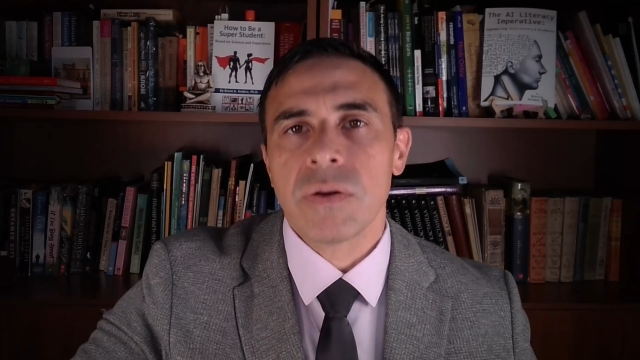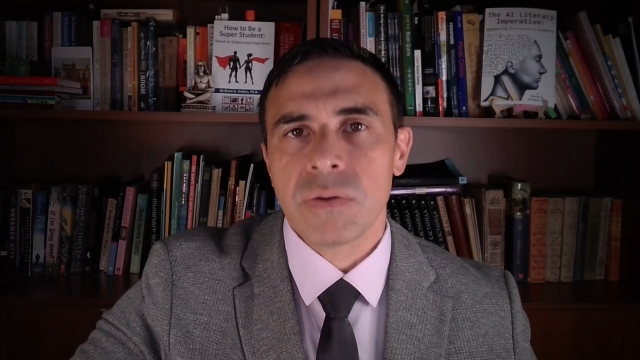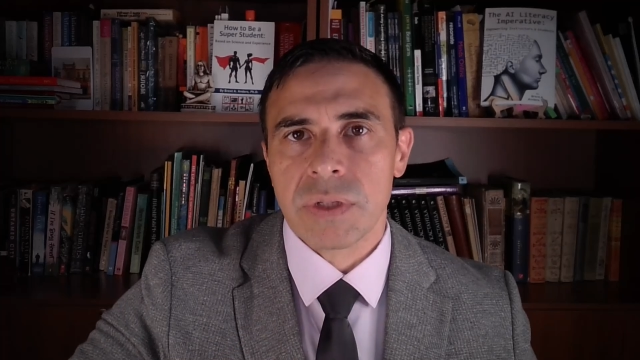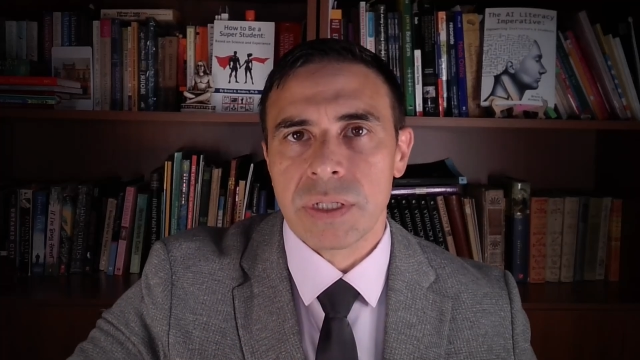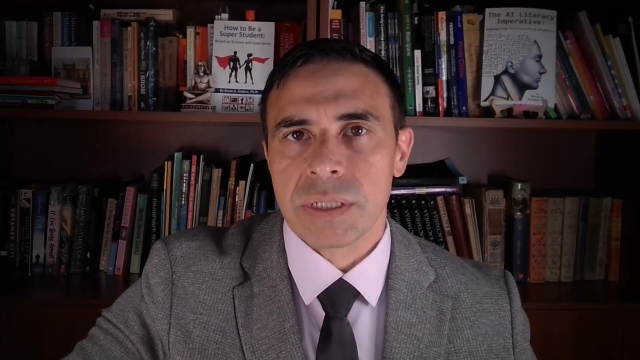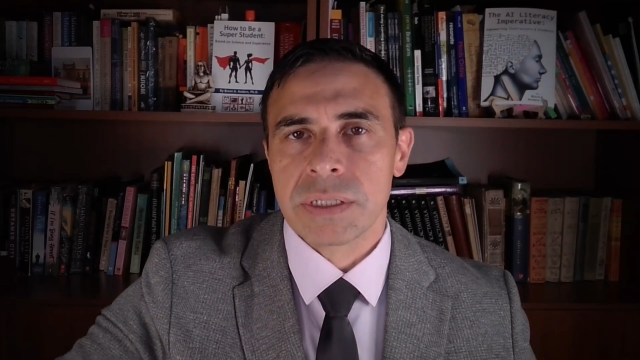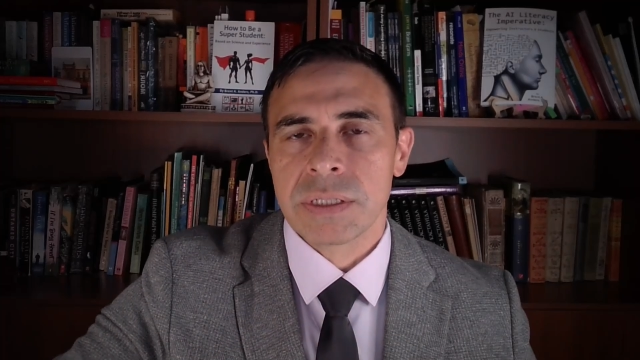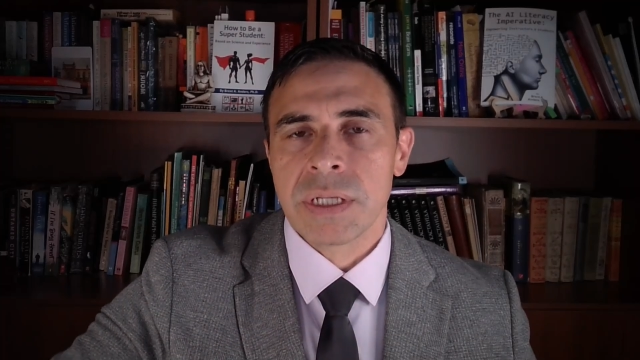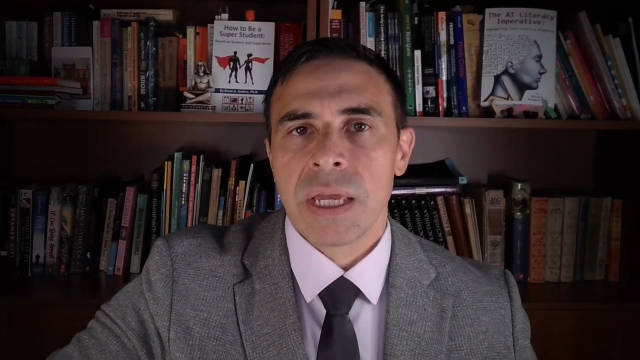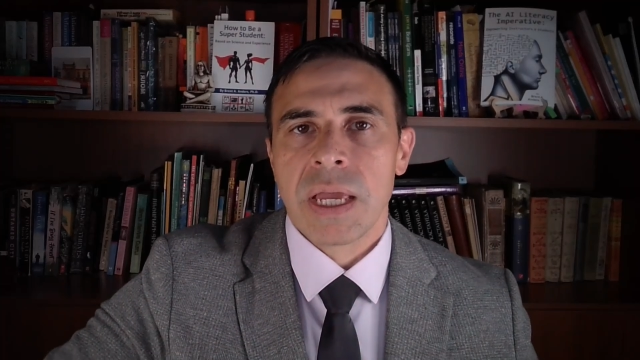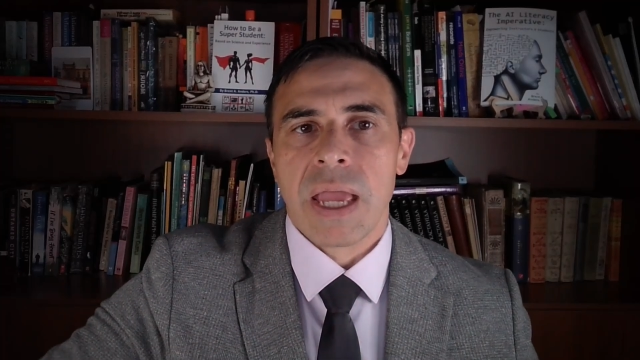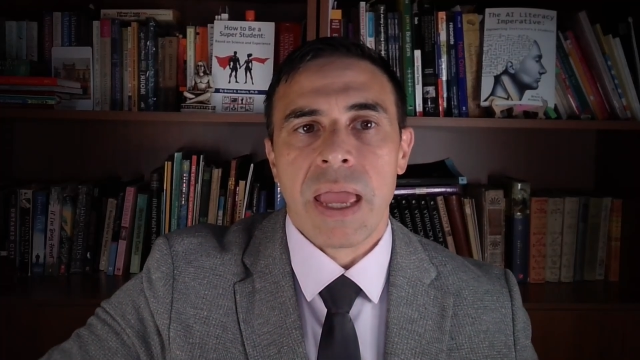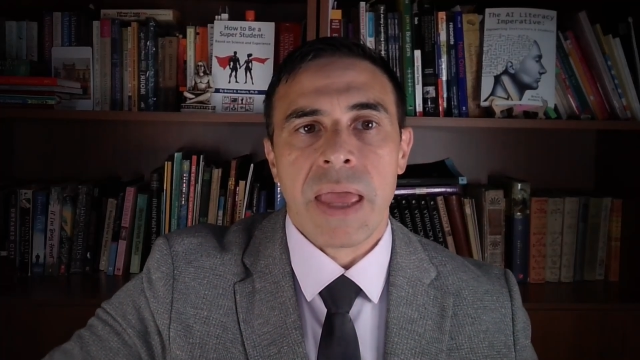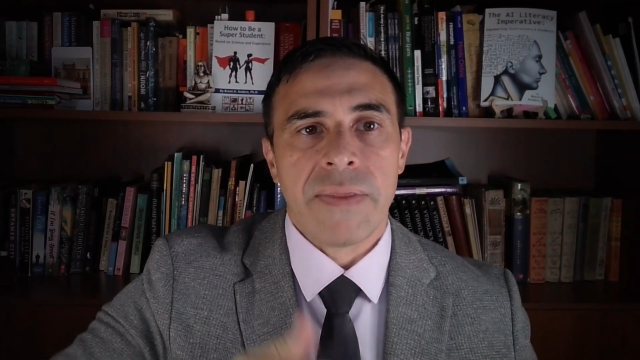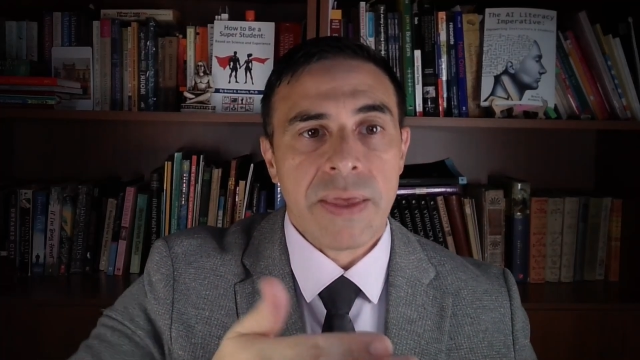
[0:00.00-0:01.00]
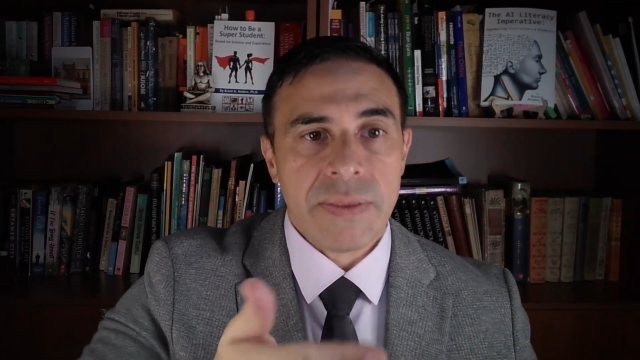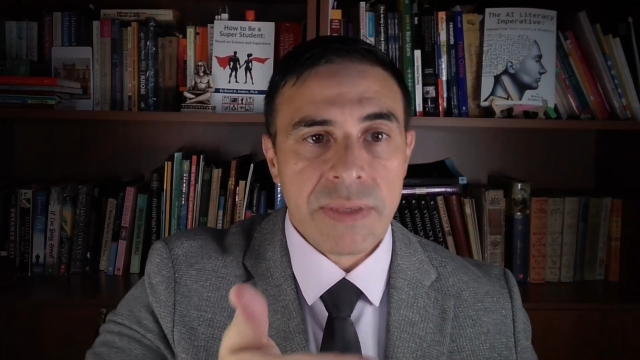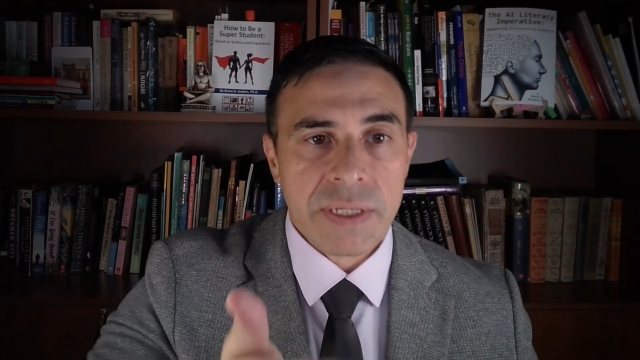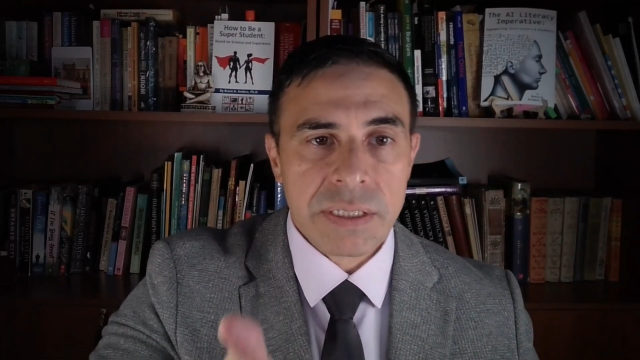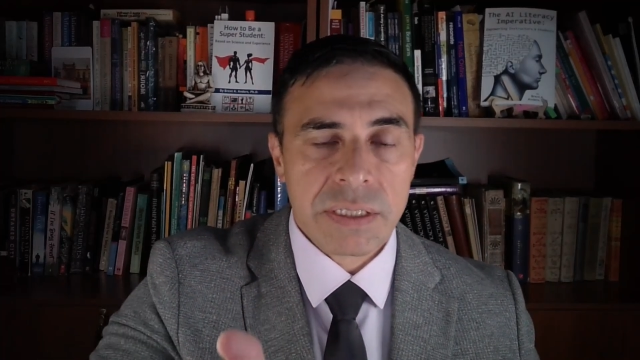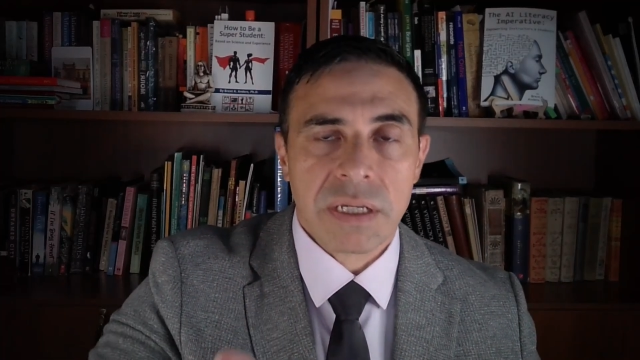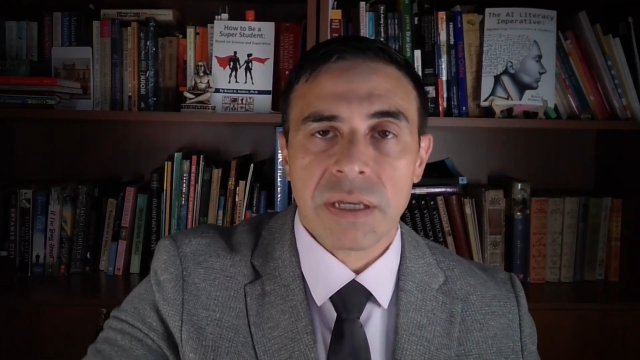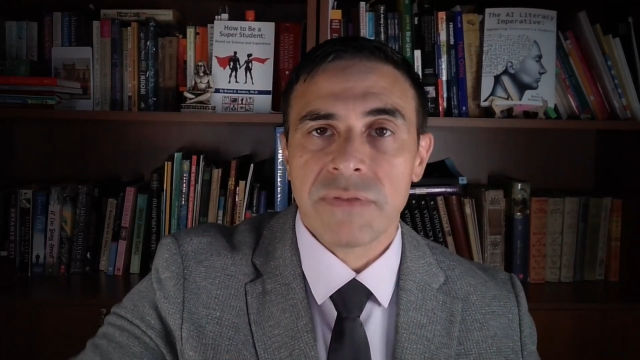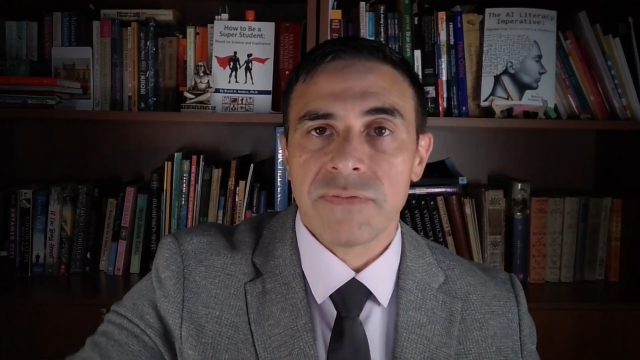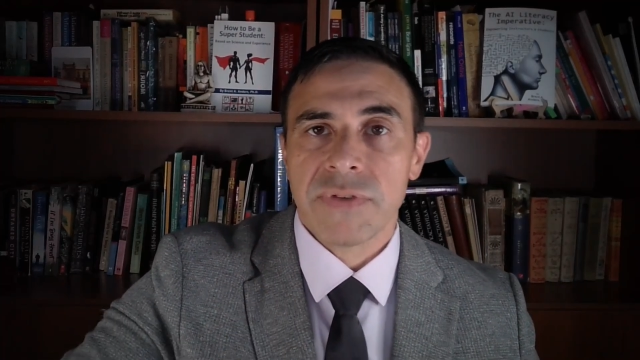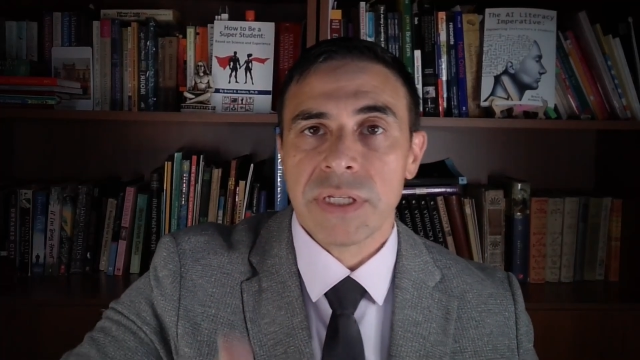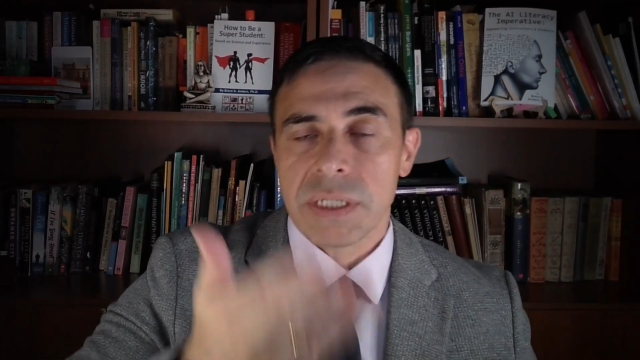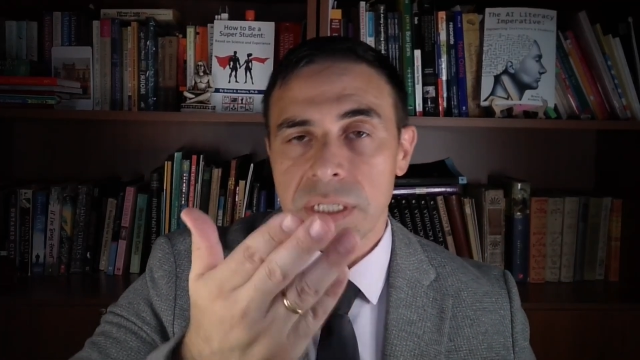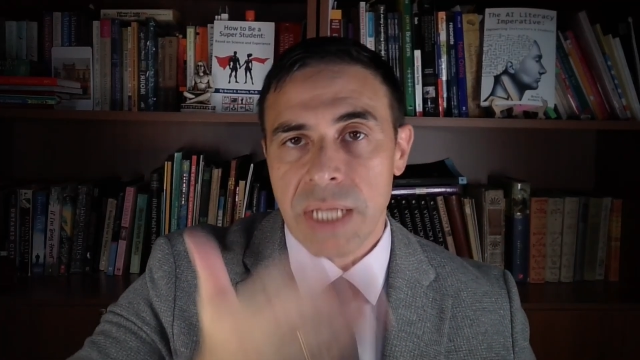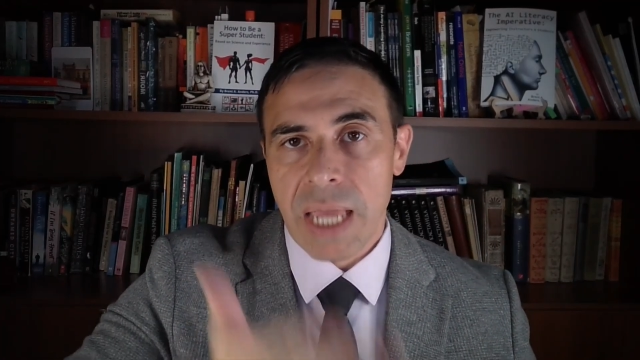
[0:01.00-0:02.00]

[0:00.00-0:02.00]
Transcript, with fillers: this. And then this is a convenient